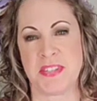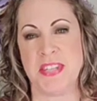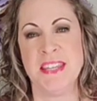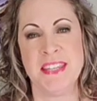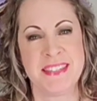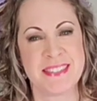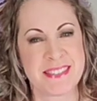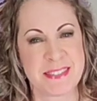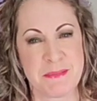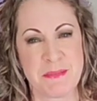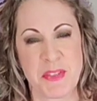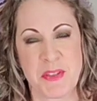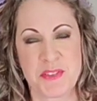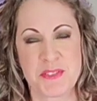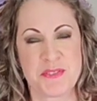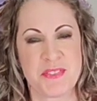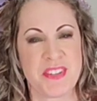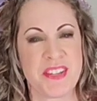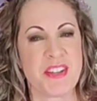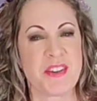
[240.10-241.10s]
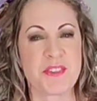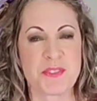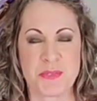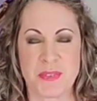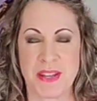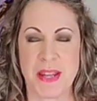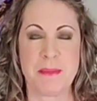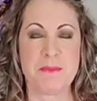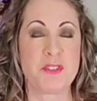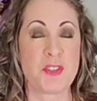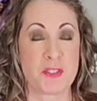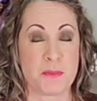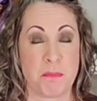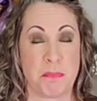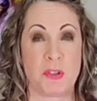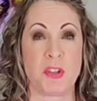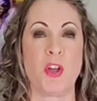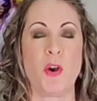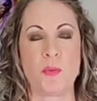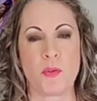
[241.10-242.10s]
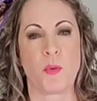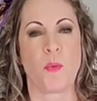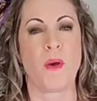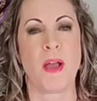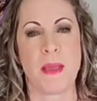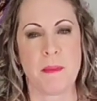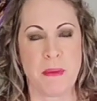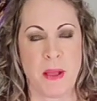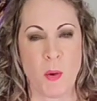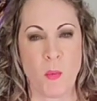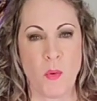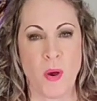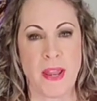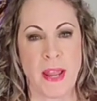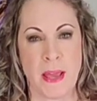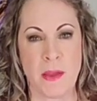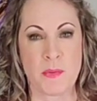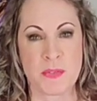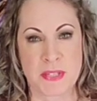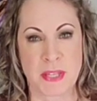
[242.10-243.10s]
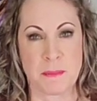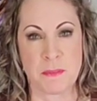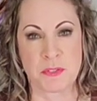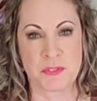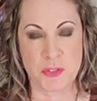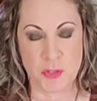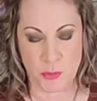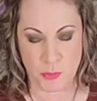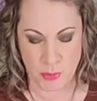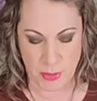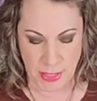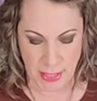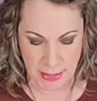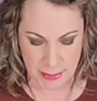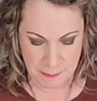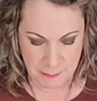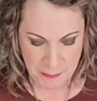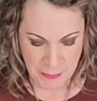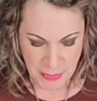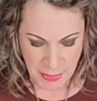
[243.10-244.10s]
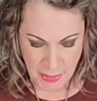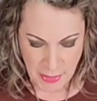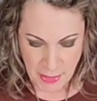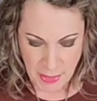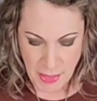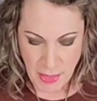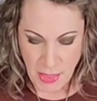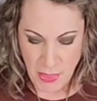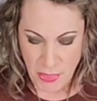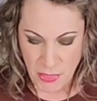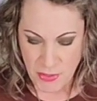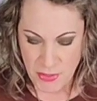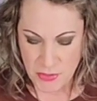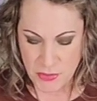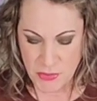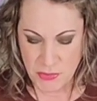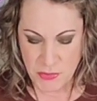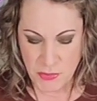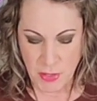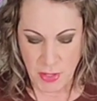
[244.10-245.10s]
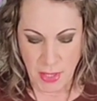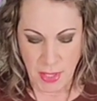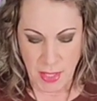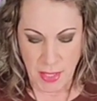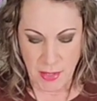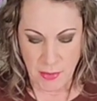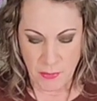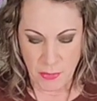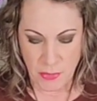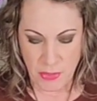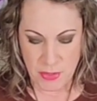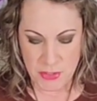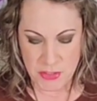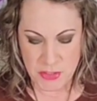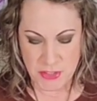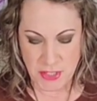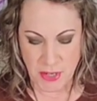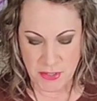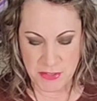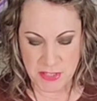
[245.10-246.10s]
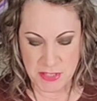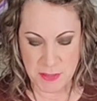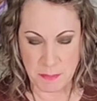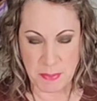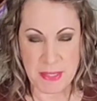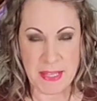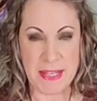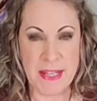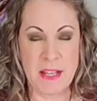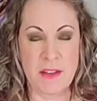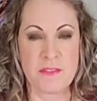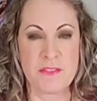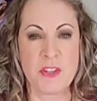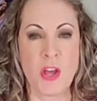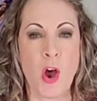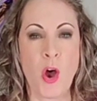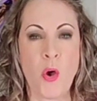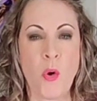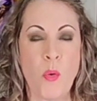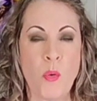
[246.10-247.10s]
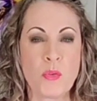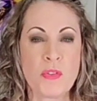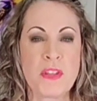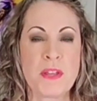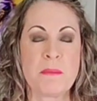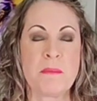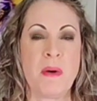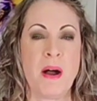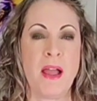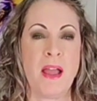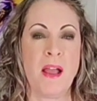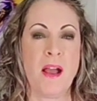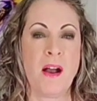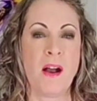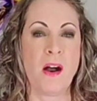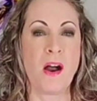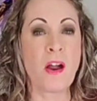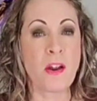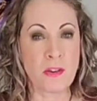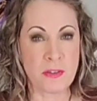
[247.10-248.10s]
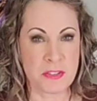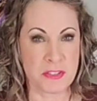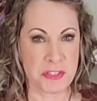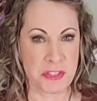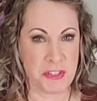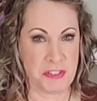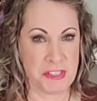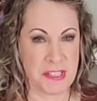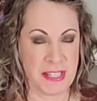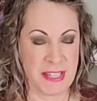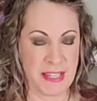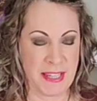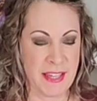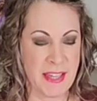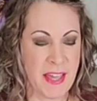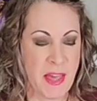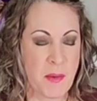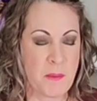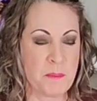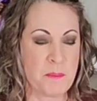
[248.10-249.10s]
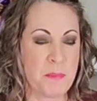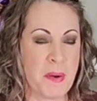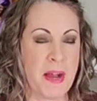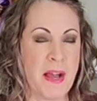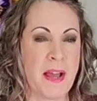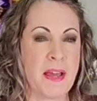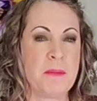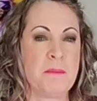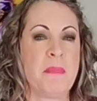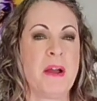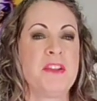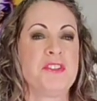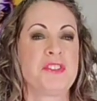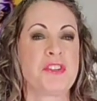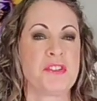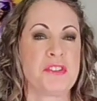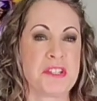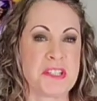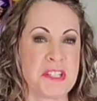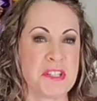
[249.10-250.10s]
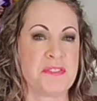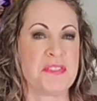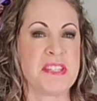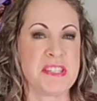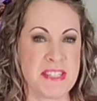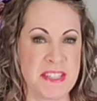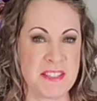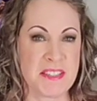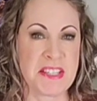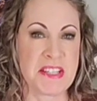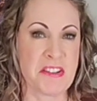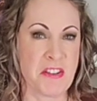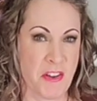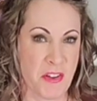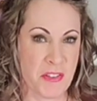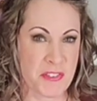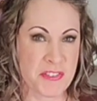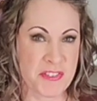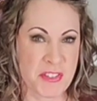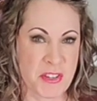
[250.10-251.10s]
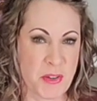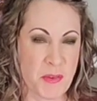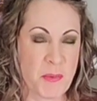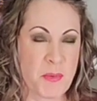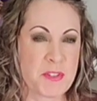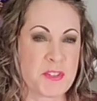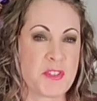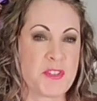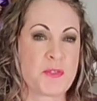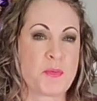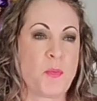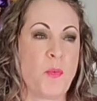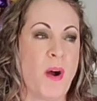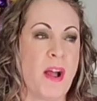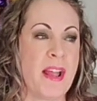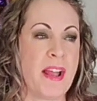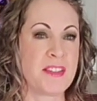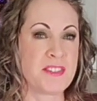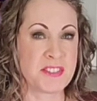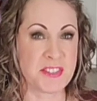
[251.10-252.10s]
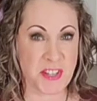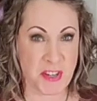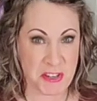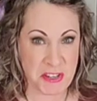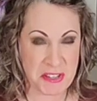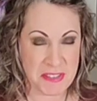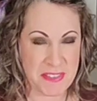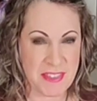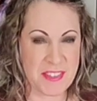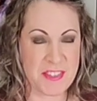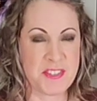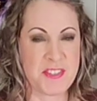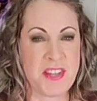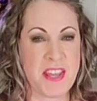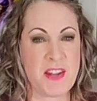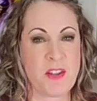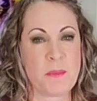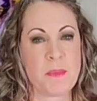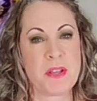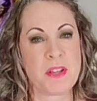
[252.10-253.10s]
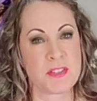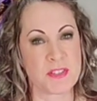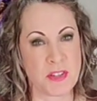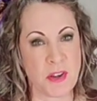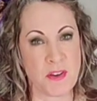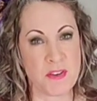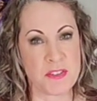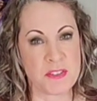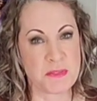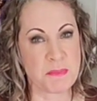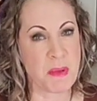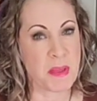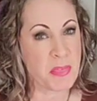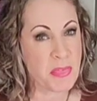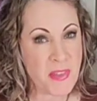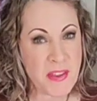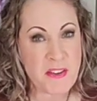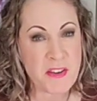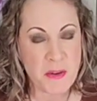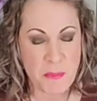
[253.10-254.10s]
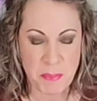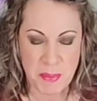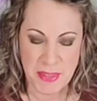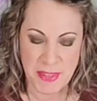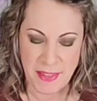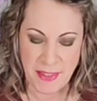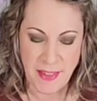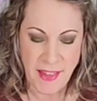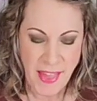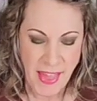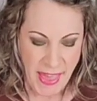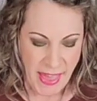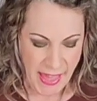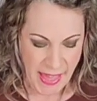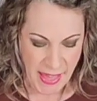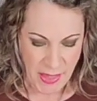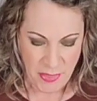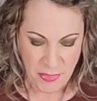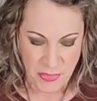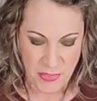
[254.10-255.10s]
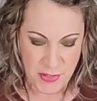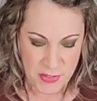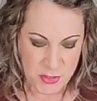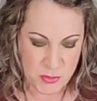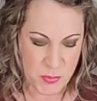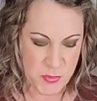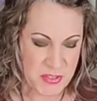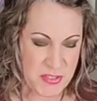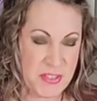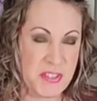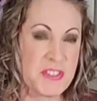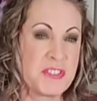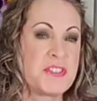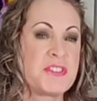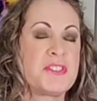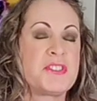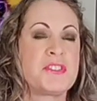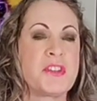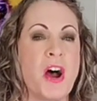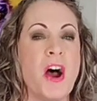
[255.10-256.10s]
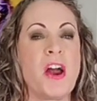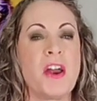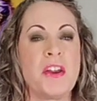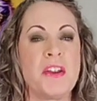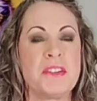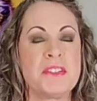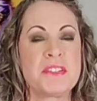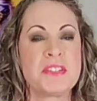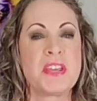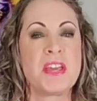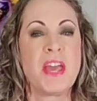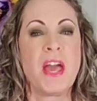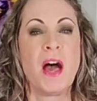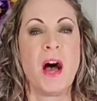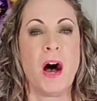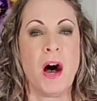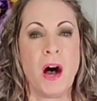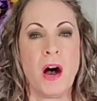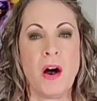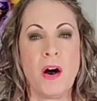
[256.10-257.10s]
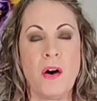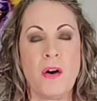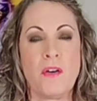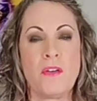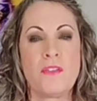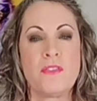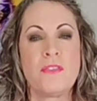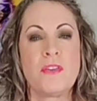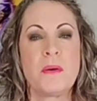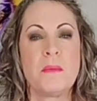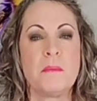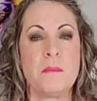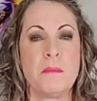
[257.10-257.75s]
have seen some of those videos when I'm just blown away by what I was able to create. This starts the beginning of not only my art journey, but my journey of healing also, which is why I started this channel, because art is my therapy. And this was the start of